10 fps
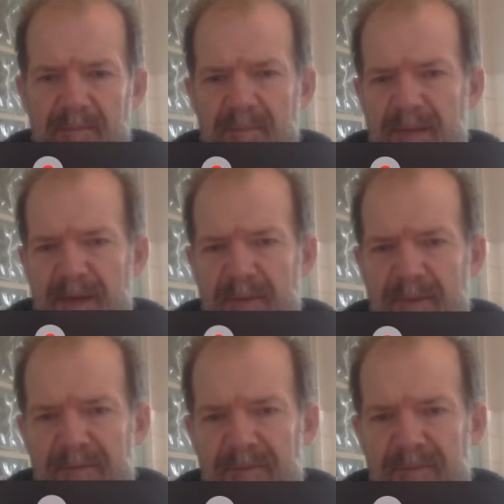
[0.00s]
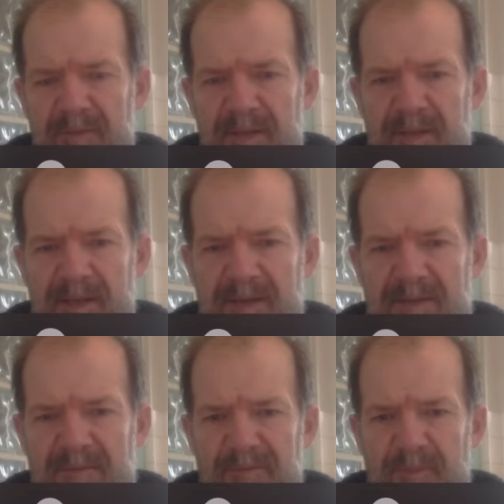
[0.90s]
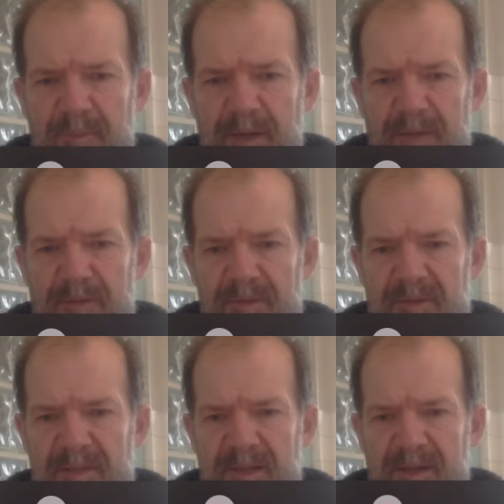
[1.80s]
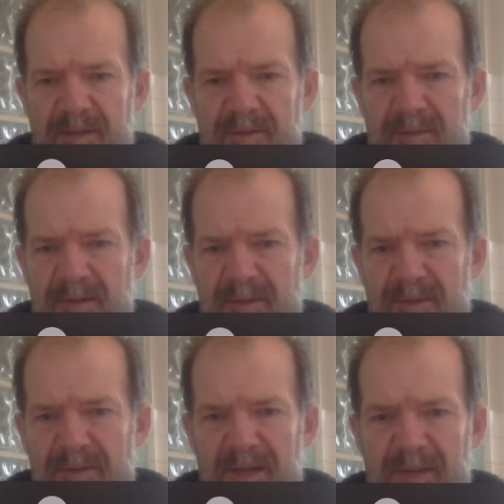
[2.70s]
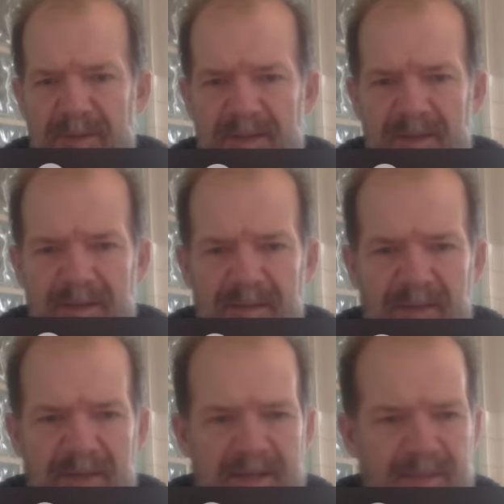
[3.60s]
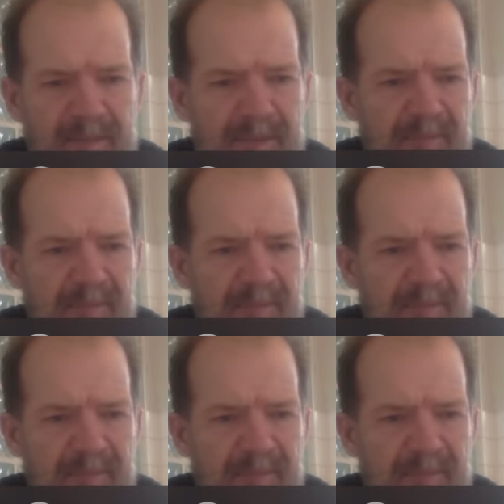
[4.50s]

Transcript: That went for 3,400, so that was on the lower side of the estimate.